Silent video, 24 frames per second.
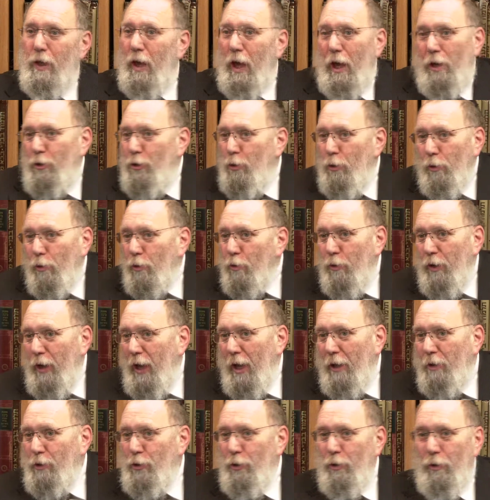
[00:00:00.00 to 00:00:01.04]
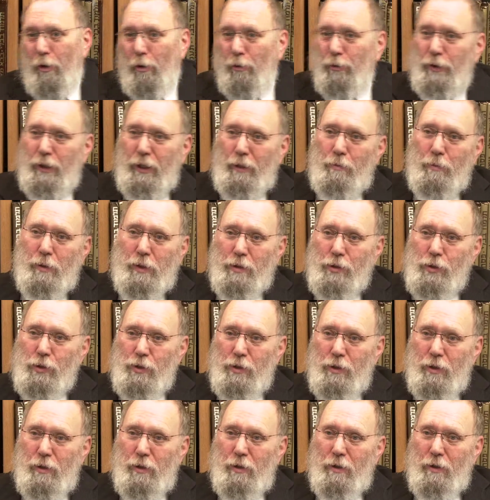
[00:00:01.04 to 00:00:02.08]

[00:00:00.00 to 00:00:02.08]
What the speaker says: And you create your own demons.